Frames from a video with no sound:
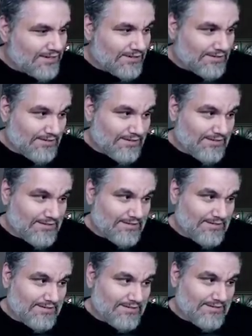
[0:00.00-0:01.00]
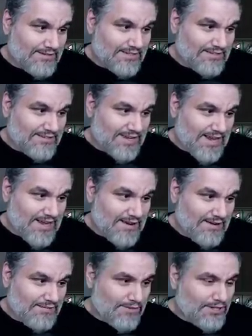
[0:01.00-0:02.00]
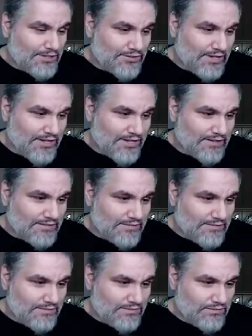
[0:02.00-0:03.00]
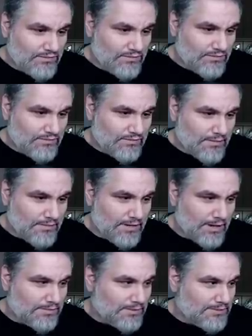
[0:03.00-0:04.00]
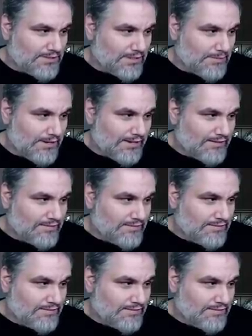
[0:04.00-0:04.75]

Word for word: Oh, that's sad. We're on the draw though. I'm bring up. I'm gonna send it back.